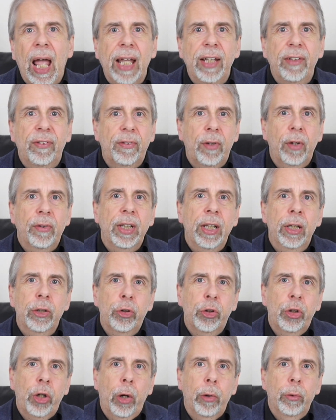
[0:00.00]
A study
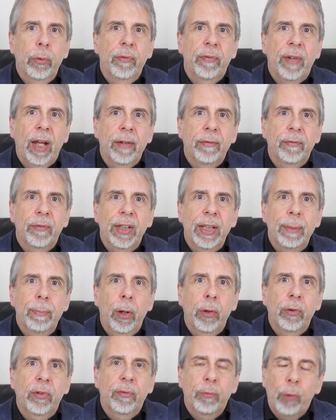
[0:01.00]
has shown that the
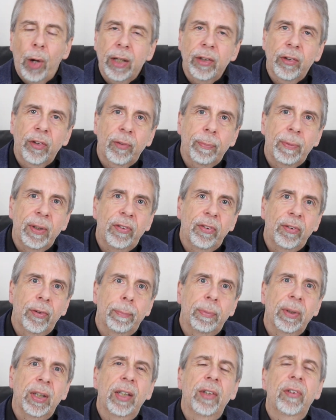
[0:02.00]
most threatened
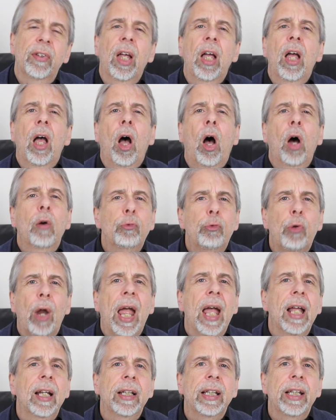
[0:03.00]
species of bees are
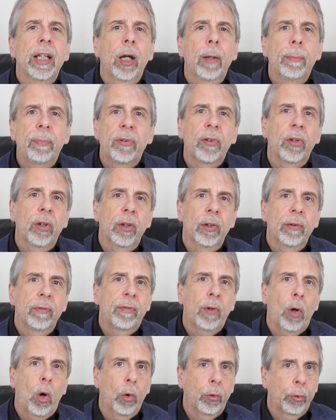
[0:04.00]
rarely
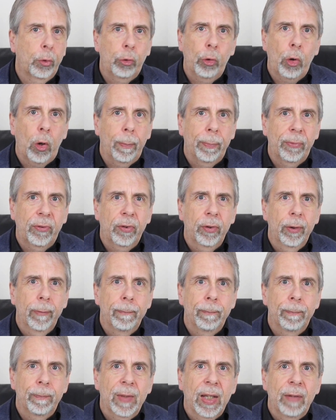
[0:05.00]
observed on crops,
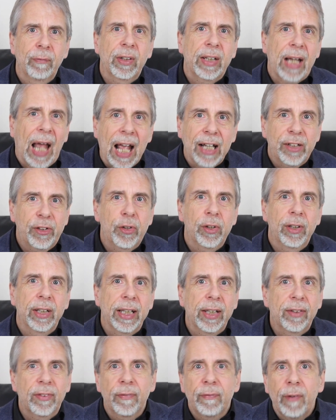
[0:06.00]
but
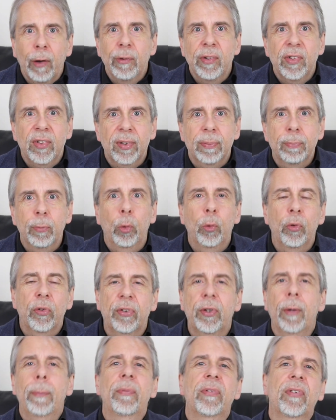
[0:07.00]
actually it's a very small
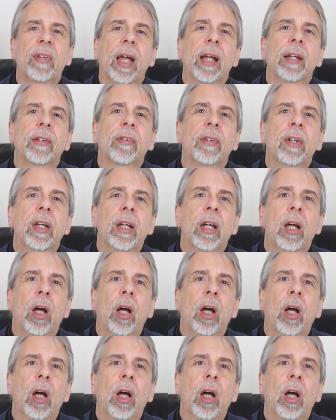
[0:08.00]
subset